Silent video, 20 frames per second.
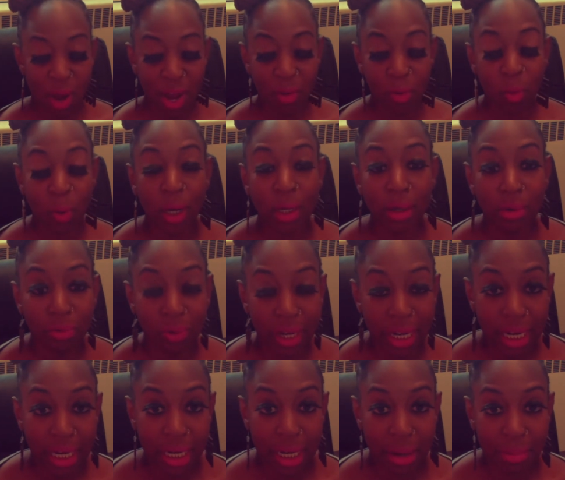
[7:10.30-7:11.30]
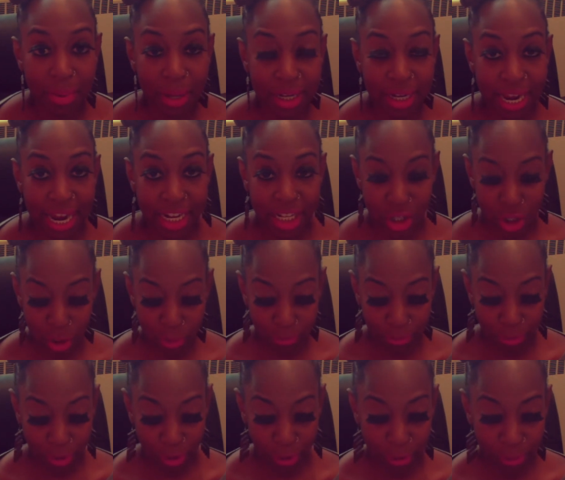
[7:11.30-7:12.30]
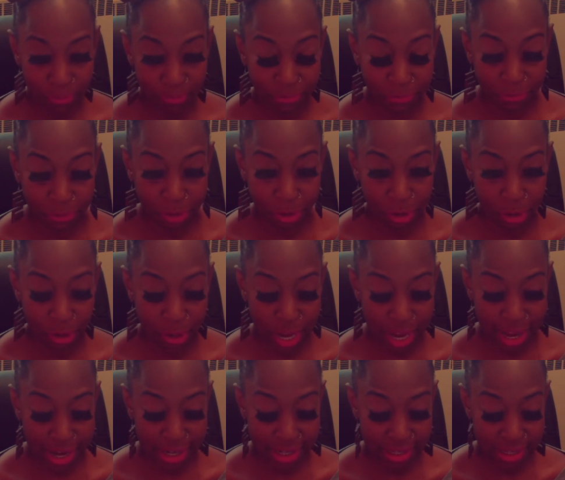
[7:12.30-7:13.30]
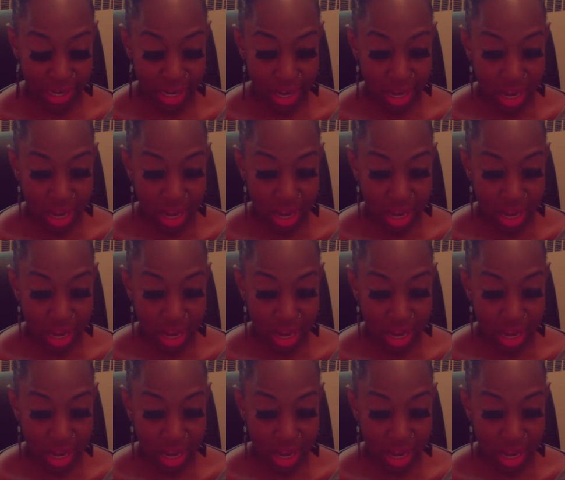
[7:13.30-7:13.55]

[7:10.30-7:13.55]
I want to read an excerpt for you guys.